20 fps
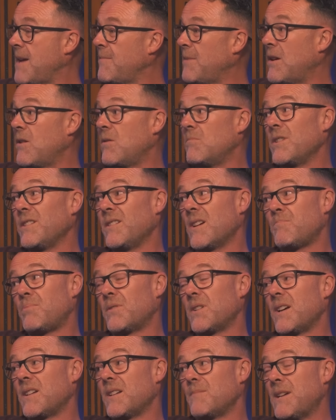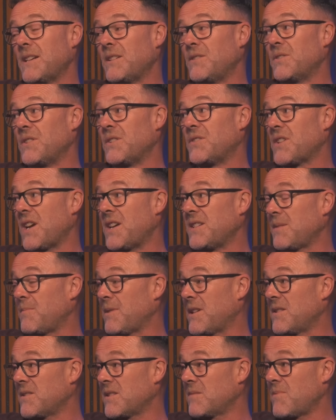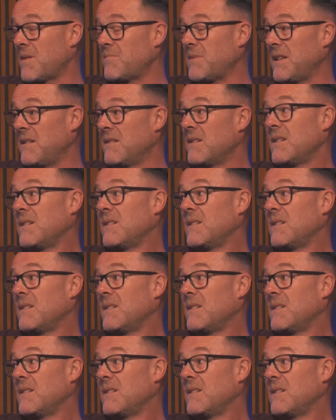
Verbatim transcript: Now, I might not put on a Man United jersey because there'll probably